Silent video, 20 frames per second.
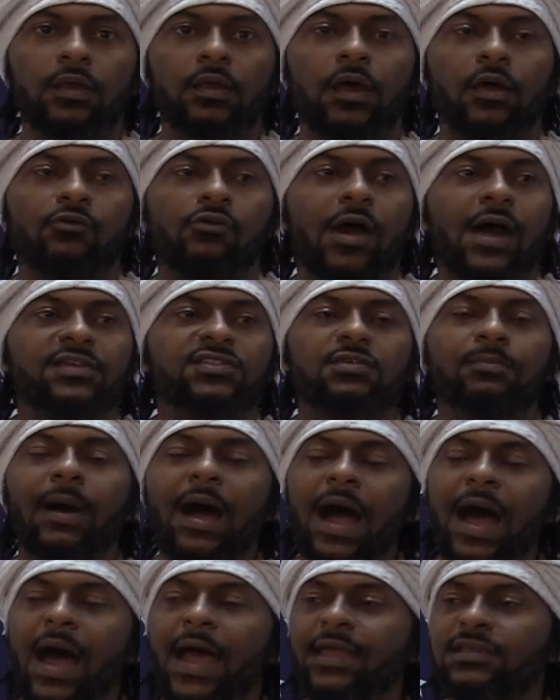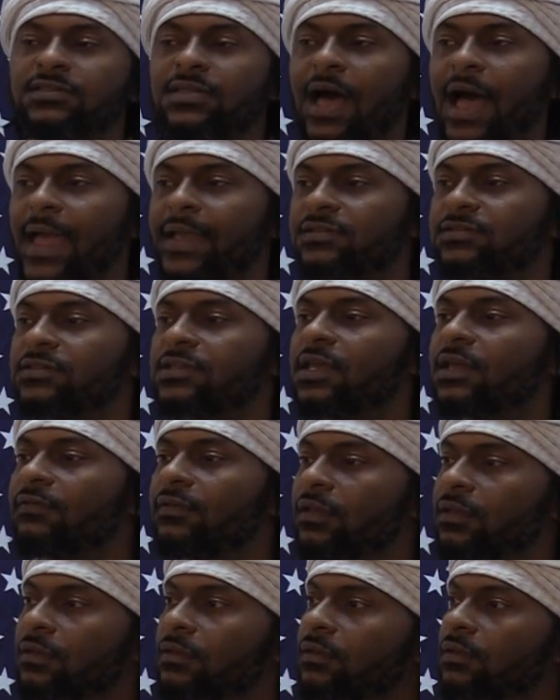I rise to my highest heights,
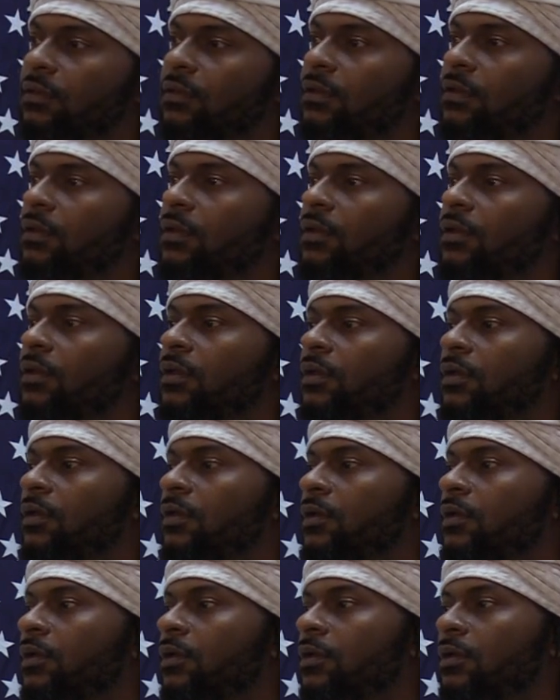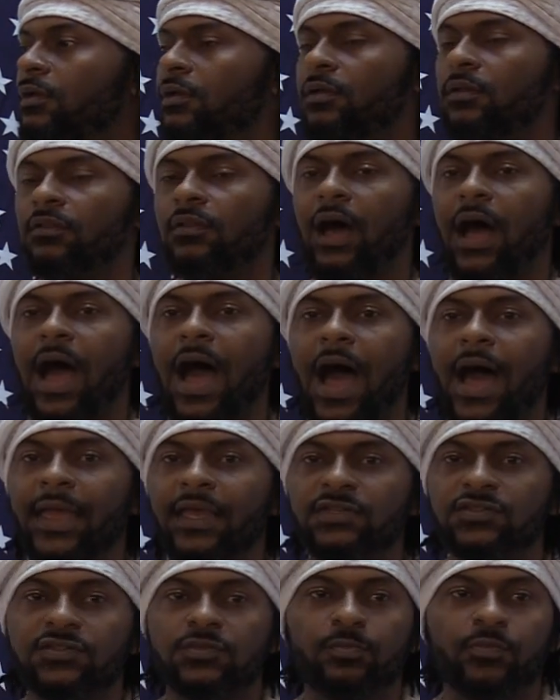giving the
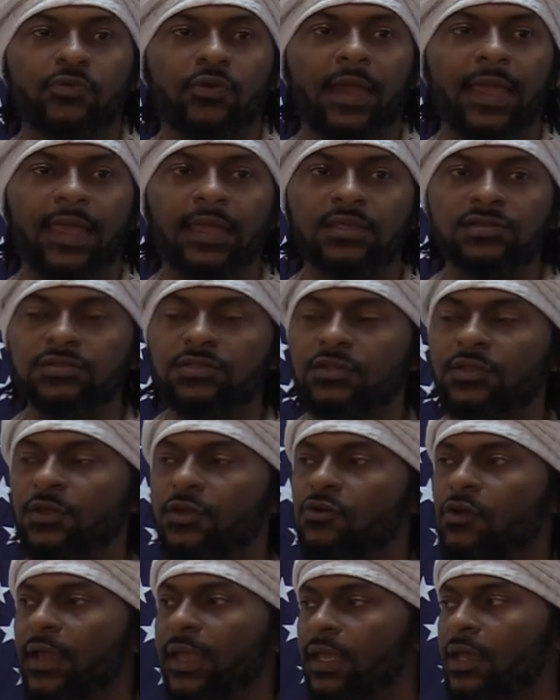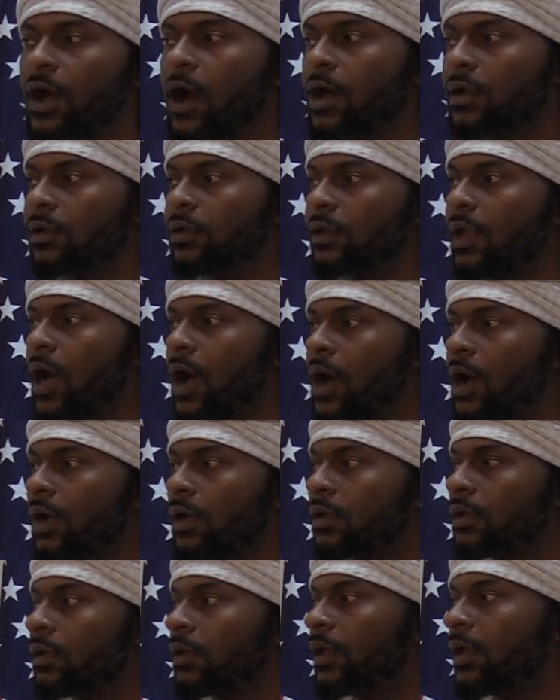highest praise to the great God
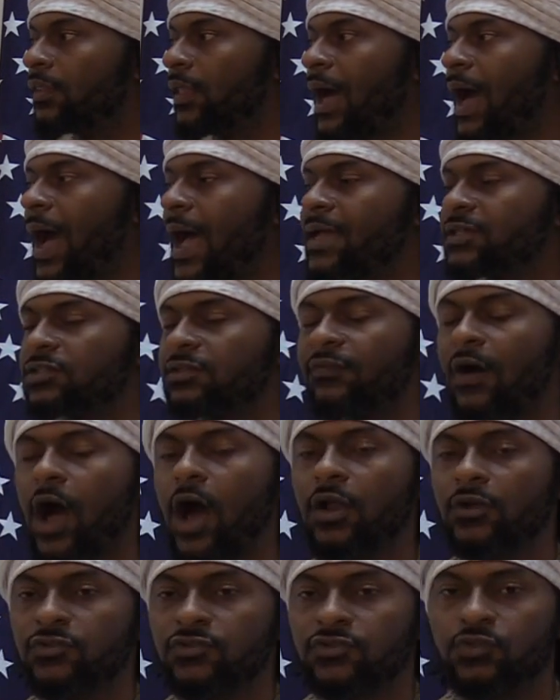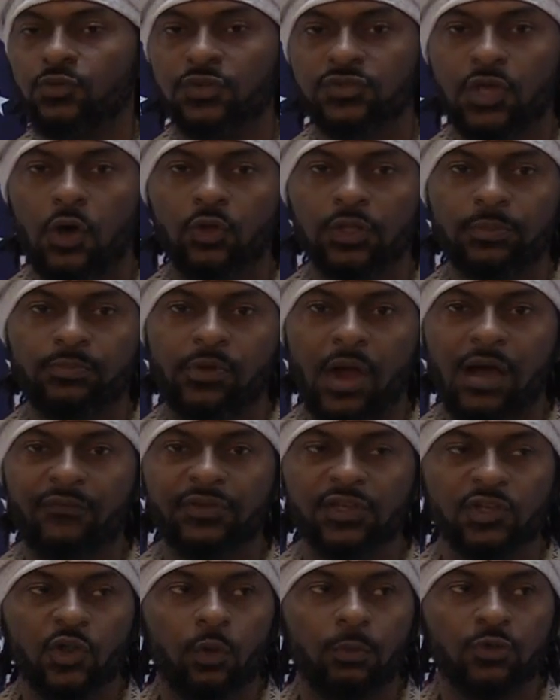Allah and the highest of honors to his holy
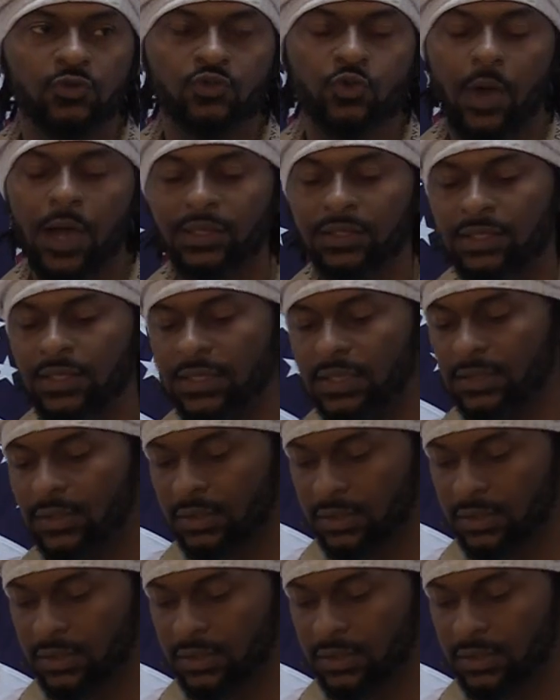prophet, Noble Drew Ali,